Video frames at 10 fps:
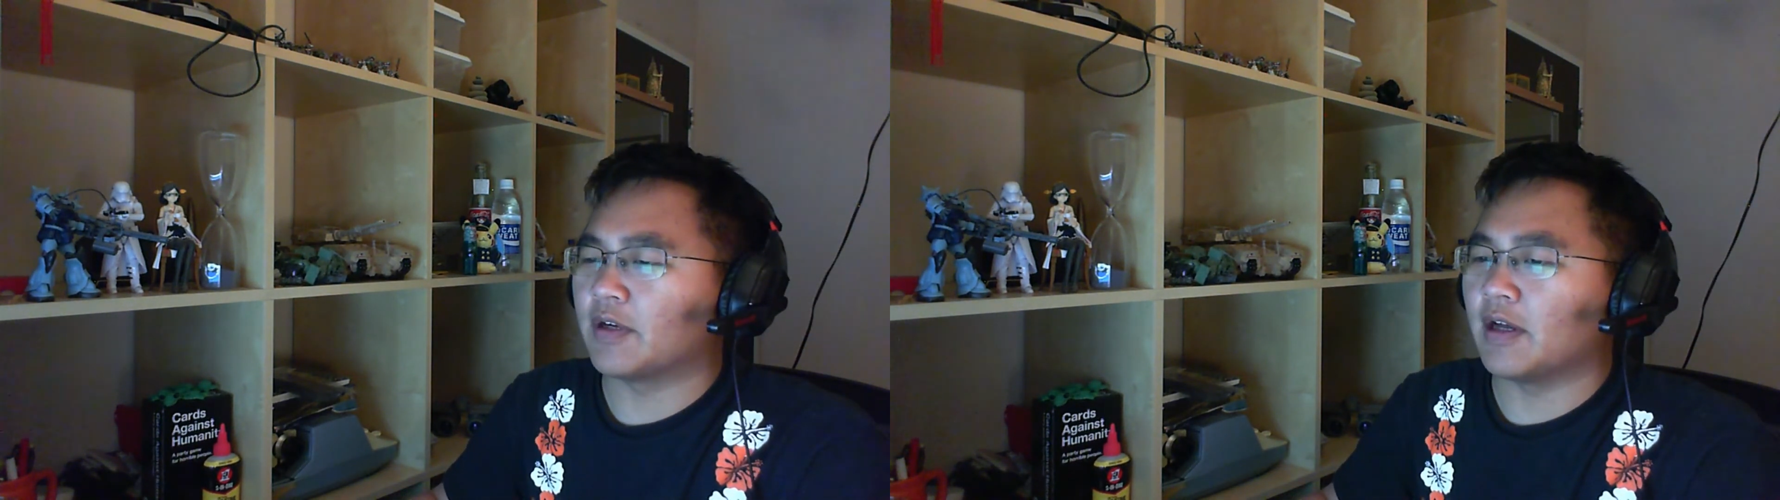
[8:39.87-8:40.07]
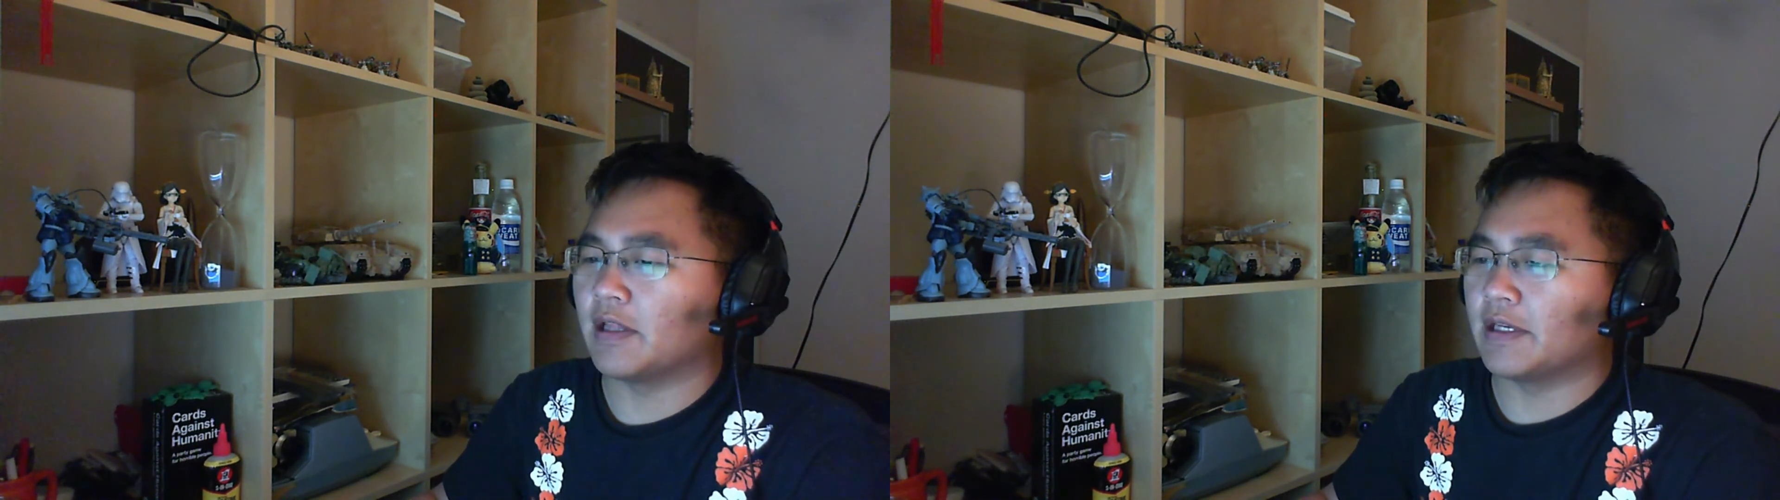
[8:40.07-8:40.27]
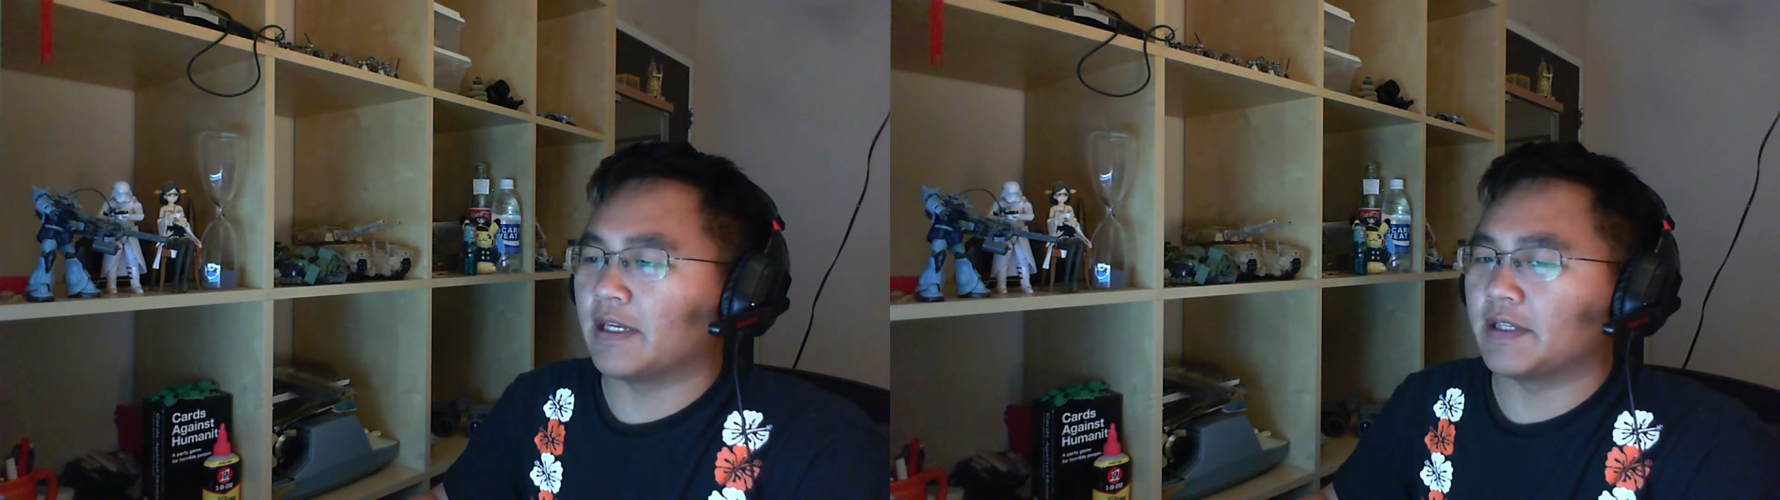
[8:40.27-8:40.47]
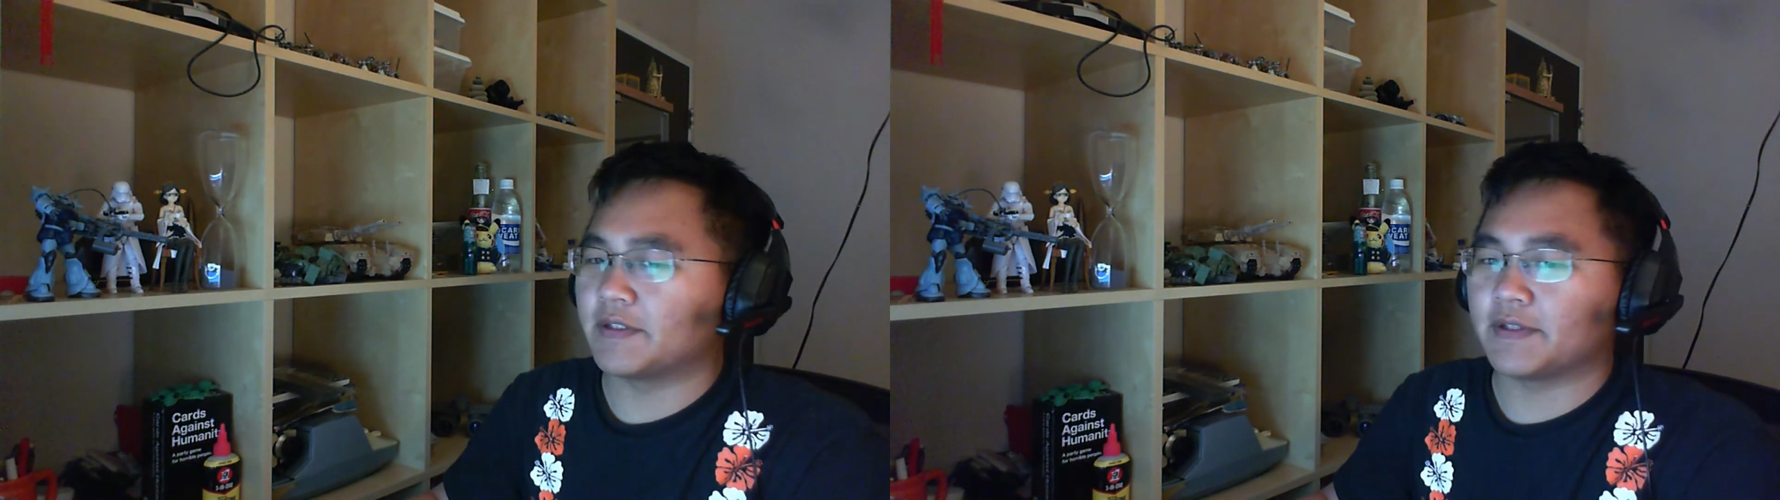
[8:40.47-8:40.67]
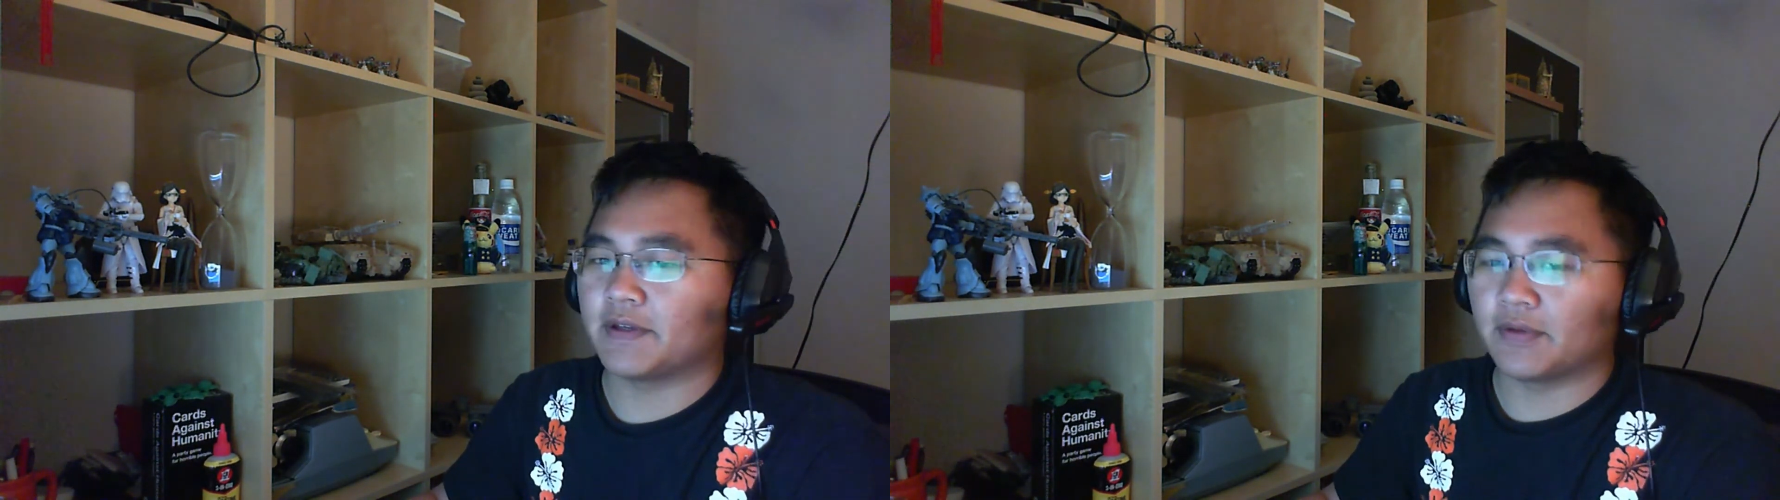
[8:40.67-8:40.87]
holiday,
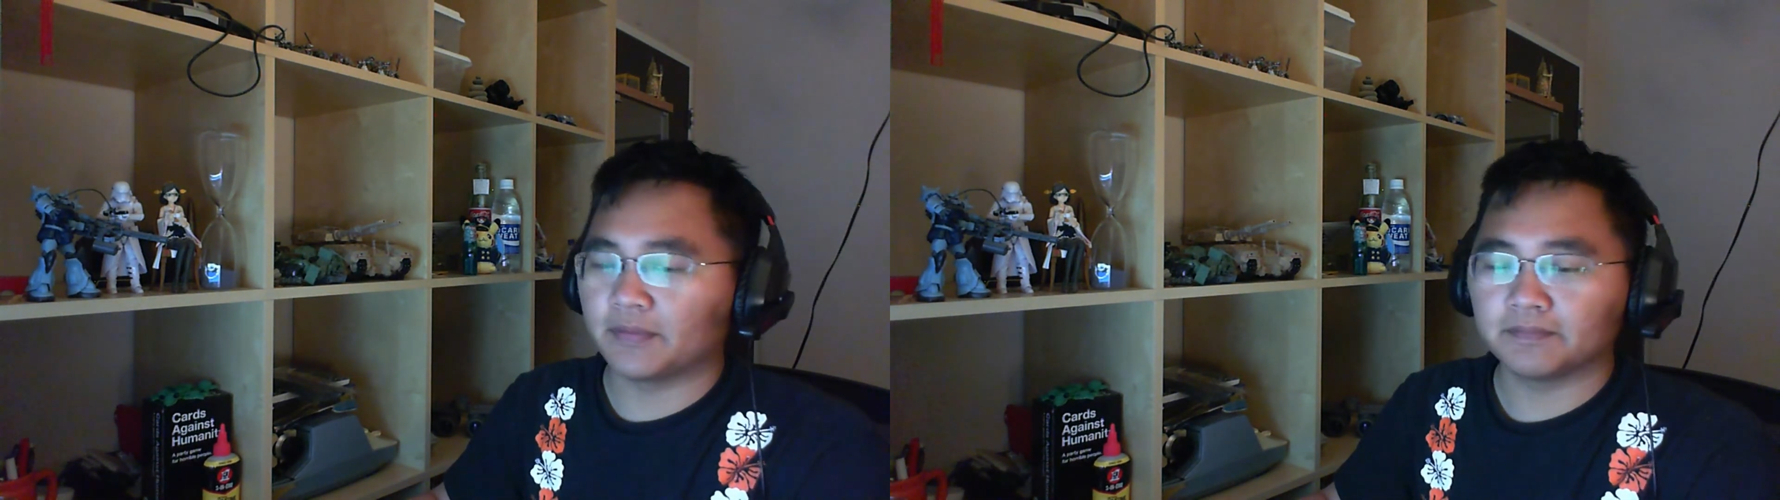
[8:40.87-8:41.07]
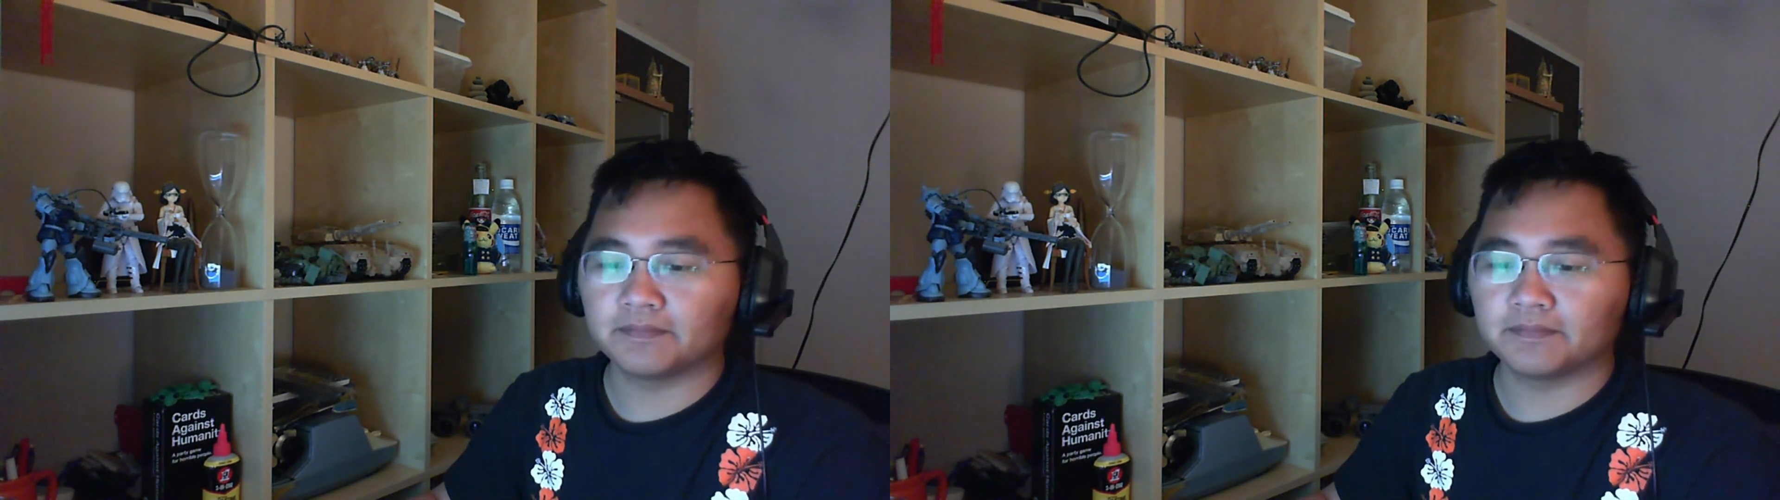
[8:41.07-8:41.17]
so.